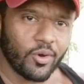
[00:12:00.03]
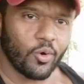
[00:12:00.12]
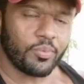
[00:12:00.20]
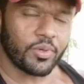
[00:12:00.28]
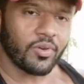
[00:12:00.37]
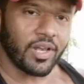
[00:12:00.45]

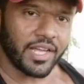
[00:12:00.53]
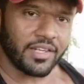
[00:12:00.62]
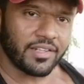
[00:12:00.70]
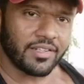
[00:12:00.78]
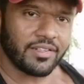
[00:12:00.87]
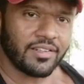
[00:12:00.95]
hope you
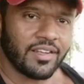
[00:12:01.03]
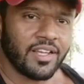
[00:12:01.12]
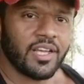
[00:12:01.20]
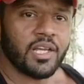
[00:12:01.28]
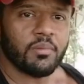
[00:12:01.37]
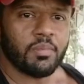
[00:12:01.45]
liked it.
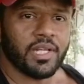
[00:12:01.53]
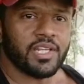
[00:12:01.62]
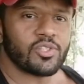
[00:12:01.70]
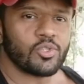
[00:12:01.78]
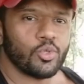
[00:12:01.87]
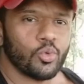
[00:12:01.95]

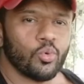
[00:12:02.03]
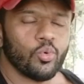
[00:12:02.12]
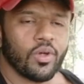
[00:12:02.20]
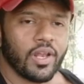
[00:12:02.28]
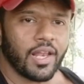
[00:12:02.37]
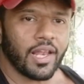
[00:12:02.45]
Please
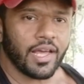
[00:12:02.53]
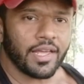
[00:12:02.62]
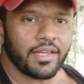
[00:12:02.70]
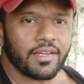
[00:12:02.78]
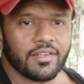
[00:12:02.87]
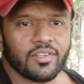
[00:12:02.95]
do
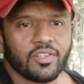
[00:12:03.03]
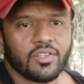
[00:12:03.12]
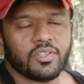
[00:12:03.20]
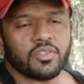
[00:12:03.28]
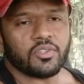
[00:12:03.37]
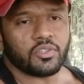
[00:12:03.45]
like,
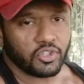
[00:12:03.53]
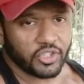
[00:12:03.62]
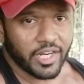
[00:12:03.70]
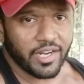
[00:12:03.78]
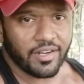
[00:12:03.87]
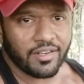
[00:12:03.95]

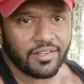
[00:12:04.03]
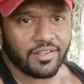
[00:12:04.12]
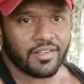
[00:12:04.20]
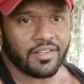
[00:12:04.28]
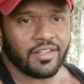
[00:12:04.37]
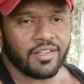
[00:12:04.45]
share,
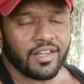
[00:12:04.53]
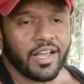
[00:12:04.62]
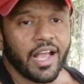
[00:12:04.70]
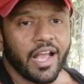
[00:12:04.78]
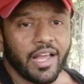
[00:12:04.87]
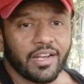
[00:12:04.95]

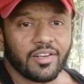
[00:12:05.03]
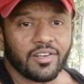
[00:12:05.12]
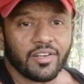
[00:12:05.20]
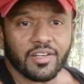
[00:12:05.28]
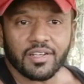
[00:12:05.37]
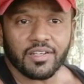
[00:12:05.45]
and
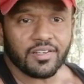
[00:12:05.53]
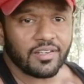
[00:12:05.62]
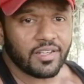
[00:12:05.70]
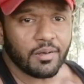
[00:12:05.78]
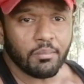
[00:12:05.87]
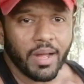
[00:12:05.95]

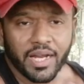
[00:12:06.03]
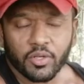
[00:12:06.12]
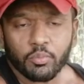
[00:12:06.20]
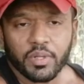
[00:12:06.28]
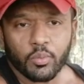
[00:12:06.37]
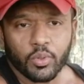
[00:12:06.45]
come back
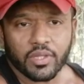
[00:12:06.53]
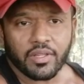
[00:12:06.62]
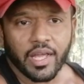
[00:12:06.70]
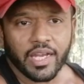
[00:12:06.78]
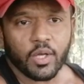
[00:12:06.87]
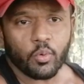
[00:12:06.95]
to me with
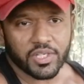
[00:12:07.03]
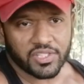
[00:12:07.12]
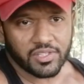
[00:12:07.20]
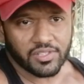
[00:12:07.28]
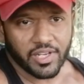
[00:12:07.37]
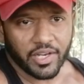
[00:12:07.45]
any
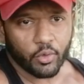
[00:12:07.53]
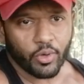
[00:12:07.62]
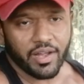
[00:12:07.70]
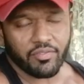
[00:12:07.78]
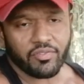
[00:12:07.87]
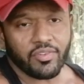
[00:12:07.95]
questions that you
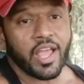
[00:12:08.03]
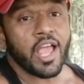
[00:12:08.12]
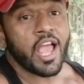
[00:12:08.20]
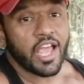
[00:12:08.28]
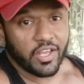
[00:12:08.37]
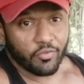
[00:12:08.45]
have.
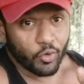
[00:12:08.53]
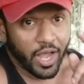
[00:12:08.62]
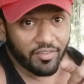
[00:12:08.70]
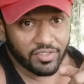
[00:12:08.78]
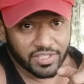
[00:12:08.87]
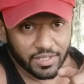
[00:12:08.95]
If you
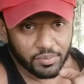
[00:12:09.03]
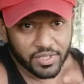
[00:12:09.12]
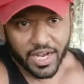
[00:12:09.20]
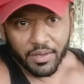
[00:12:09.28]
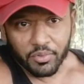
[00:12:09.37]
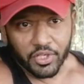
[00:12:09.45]
haven't
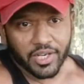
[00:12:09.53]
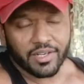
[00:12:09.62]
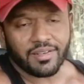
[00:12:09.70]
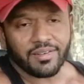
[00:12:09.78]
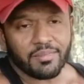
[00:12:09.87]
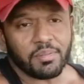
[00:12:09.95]
subscribed yet,
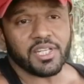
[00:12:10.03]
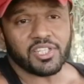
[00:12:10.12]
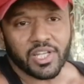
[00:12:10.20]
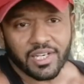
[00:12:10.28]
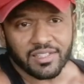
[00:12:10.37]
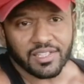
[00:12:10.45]
please
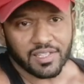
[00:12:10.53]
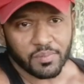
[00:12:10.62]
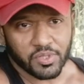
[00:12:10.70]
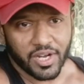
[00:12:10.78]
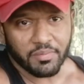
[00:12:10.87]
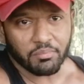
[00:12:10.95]
hit the
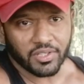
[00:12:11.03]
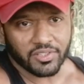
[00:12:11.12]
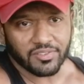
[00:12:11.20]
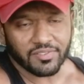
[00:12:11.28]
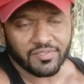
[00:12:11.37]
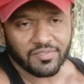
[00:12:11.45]
subscribe
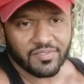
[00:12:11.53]
button.